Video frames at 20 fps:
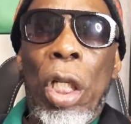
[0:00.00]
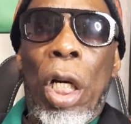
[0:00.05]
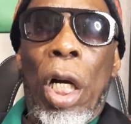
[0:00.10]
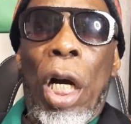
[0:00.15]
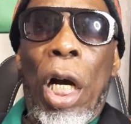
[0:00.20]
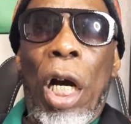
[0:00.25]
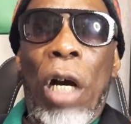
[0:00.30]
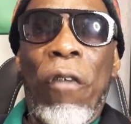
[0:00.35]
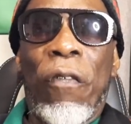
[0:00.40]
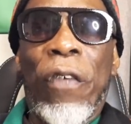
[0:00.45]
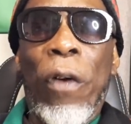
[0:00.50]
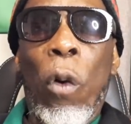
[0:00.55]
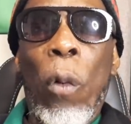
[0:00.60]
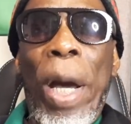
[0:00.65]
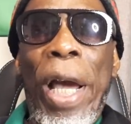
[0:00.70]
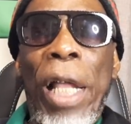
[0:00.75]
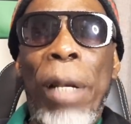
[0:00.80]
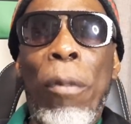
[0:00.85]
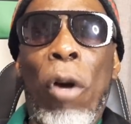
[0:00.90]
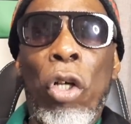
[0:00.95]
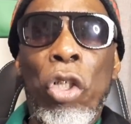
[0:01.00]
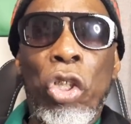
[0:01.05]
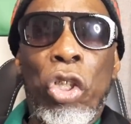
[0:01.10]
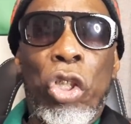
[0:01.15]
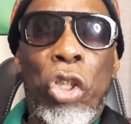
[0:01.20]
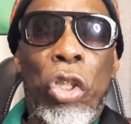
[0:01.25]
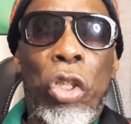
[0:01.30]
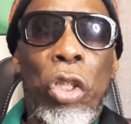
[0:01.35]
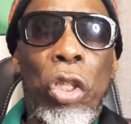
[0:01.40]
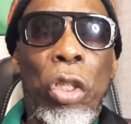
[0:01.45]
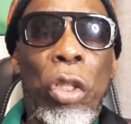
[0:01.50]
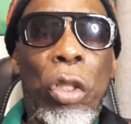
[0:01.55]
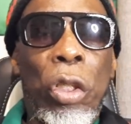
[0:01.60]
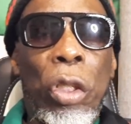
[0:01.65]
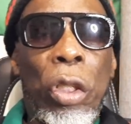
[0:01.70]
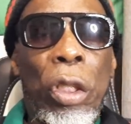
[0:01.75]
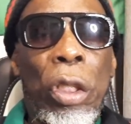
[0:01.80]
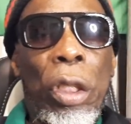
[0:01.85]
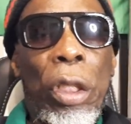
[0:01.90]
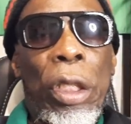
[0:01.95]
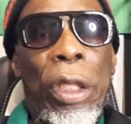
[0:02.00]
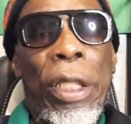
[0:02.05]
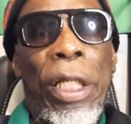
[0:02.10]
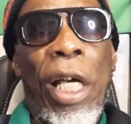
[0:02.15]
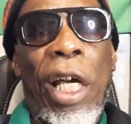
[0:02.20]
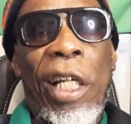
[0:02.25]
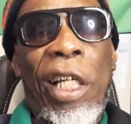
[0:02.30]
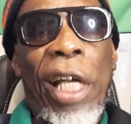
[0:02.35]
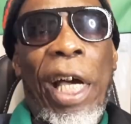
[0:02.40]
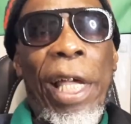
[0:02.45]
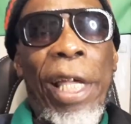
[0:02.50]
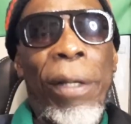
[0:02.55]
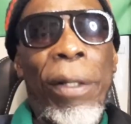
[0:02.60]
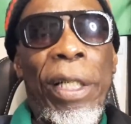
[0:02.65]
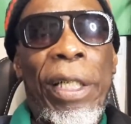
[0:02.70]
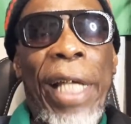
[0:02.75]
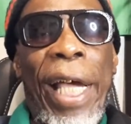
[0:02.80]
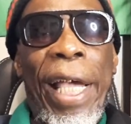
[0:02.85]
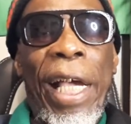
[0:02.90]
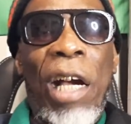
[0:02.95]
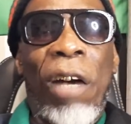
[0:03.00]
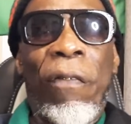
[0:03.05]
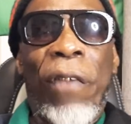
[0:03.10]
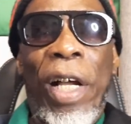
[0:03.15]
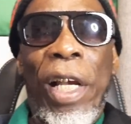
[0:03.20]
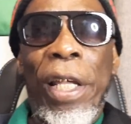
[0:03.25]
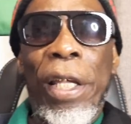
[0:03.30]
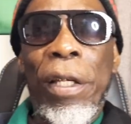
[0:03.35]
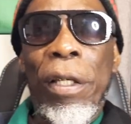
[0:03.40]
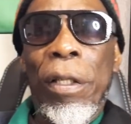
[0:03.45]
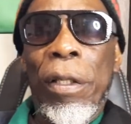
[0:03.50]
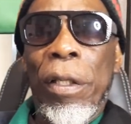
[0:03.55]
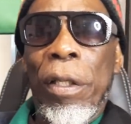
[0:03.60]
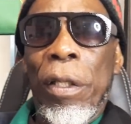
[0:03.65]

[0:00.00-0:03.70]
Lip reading: Half a Wild Bunch, they are Tiger Valley.